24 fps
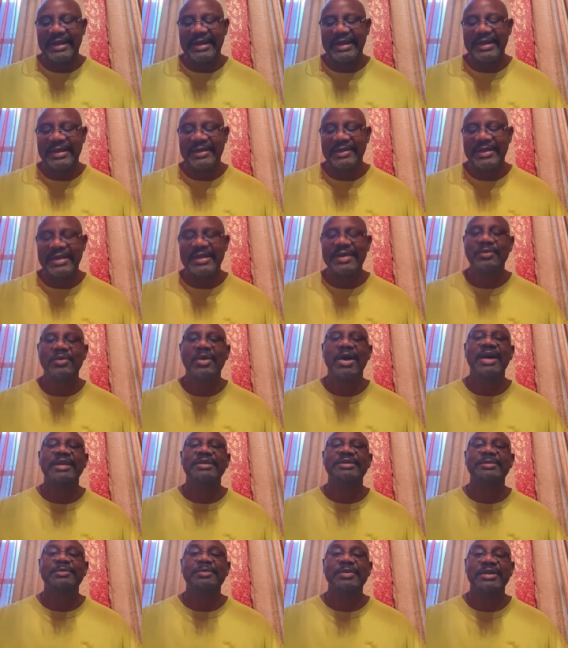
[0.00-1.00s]
He, he
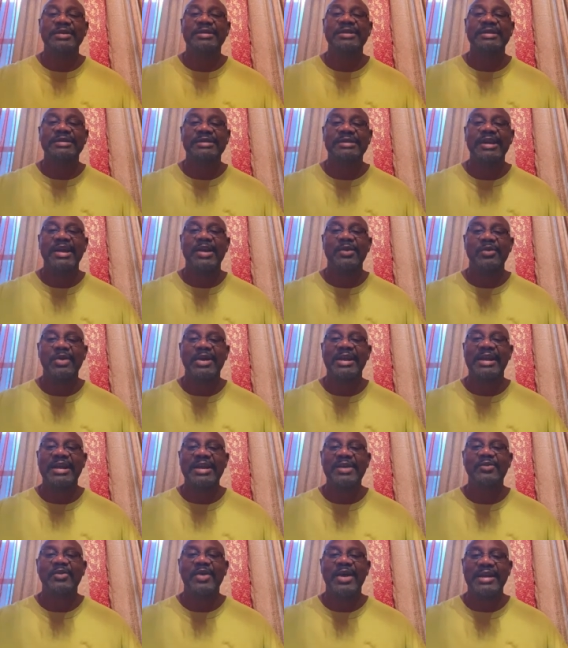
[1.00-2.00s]
wants me to say what
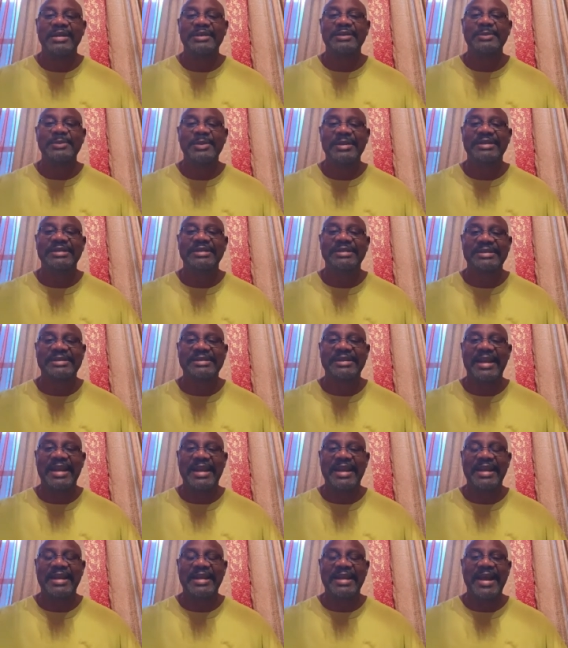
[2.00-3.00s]
he wants me to
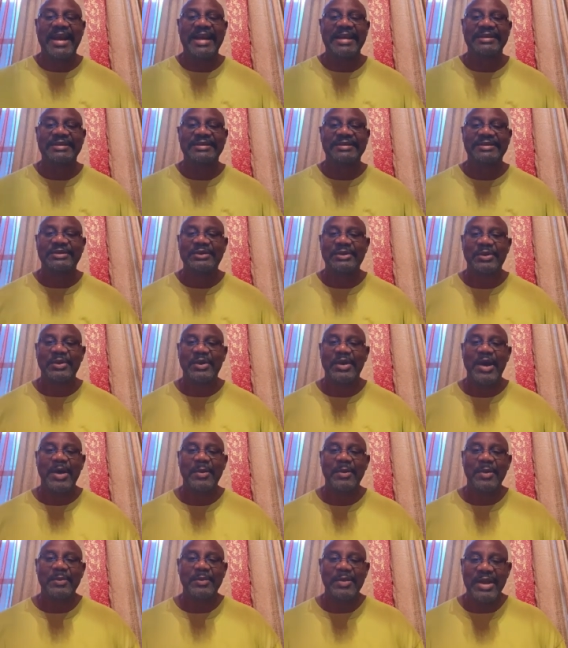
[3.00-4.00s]
say, and I just don't
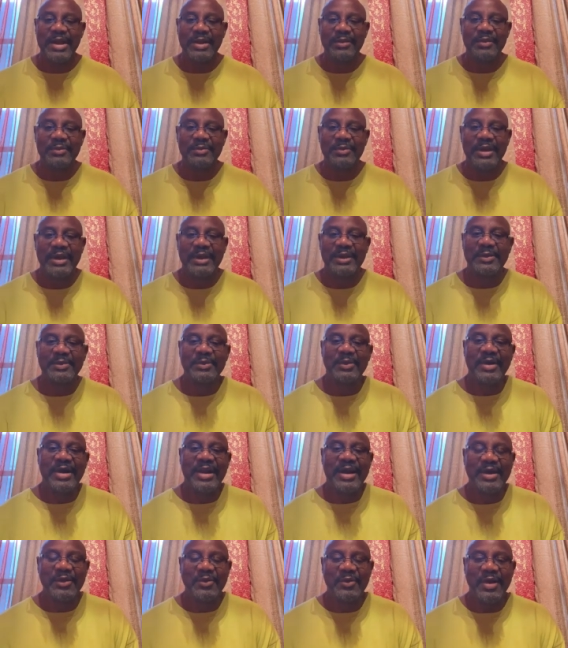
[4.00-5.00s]
come up here and make up
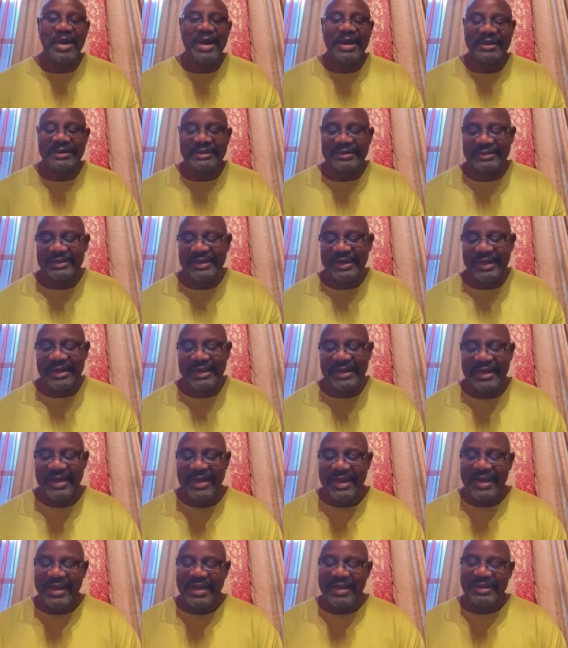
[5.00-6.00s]
what I want to say.
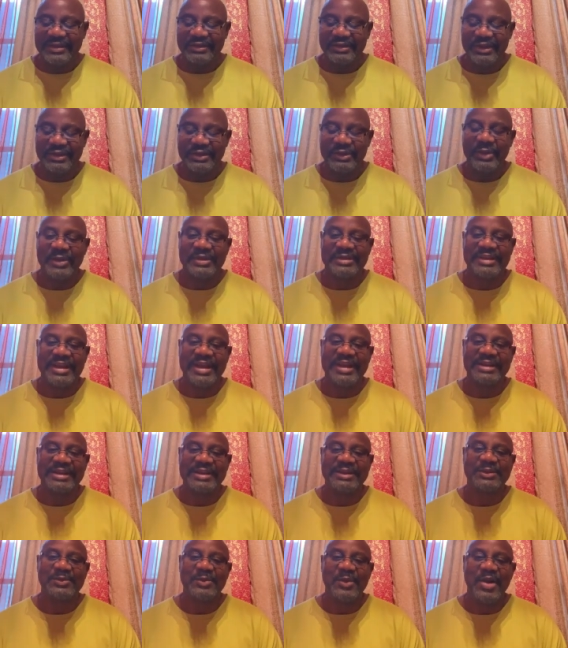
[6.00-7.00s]
So as I was
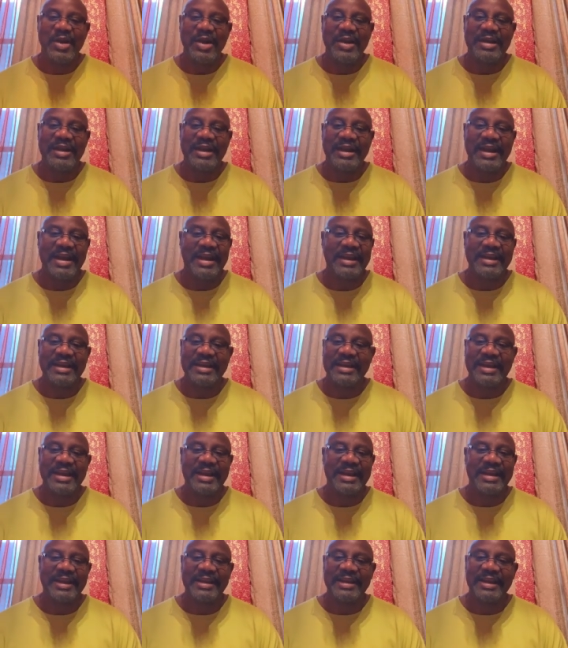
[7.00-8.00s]
saying this morning, I didn't
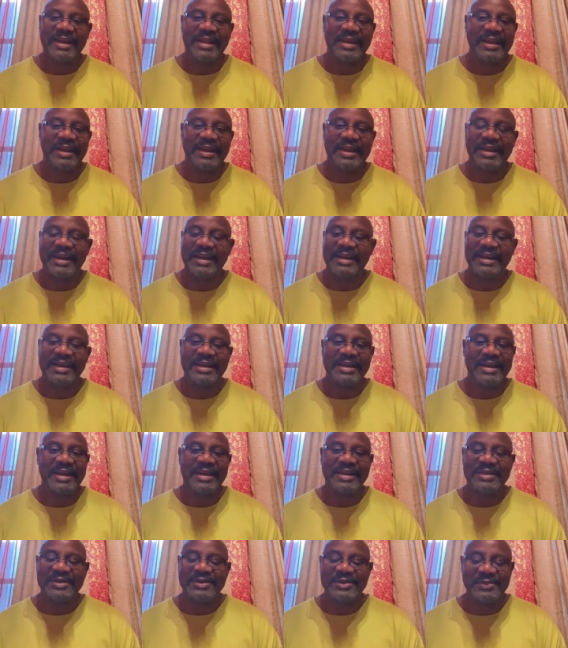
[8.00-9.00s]
get anything. I didn't
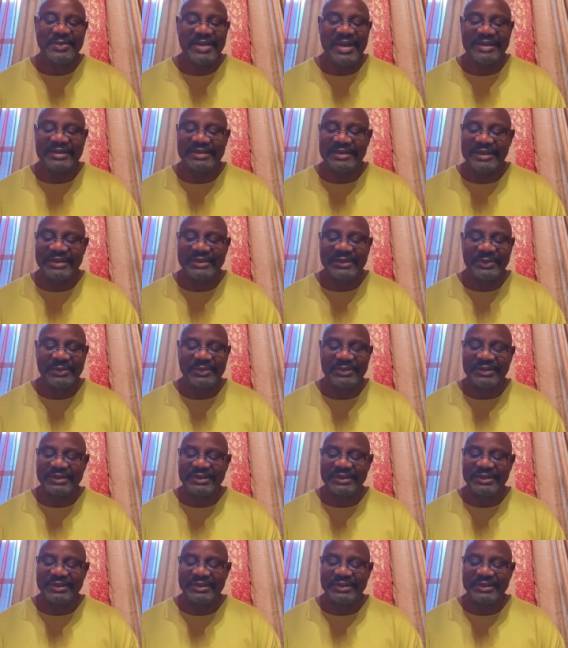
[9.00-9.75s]
get no message. I